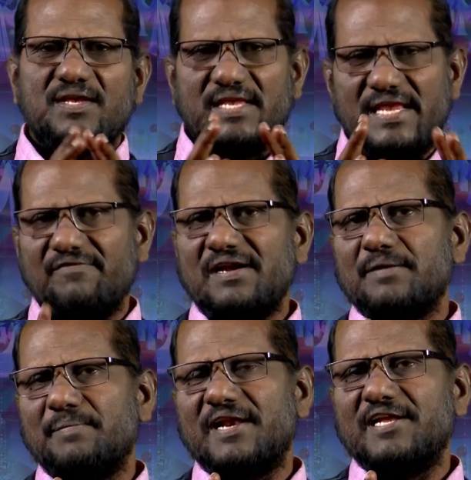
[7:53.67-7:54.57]

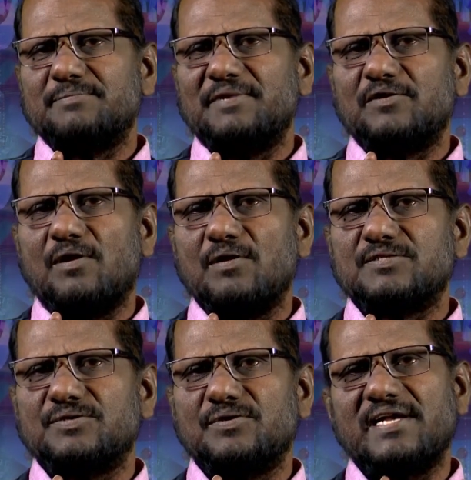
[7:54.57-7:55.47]
event management
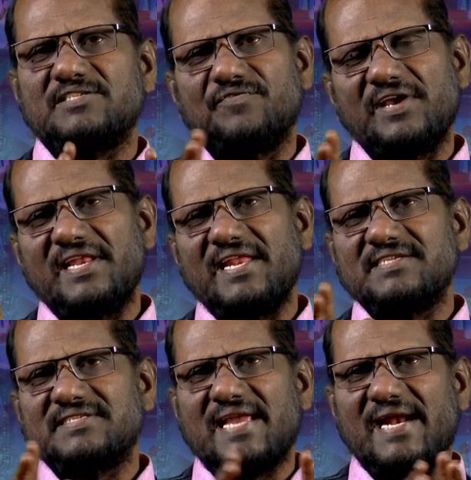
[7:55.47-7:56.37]
also has
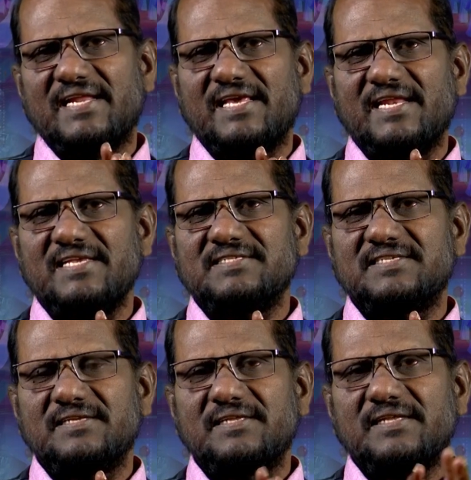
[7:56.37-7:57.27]
various categories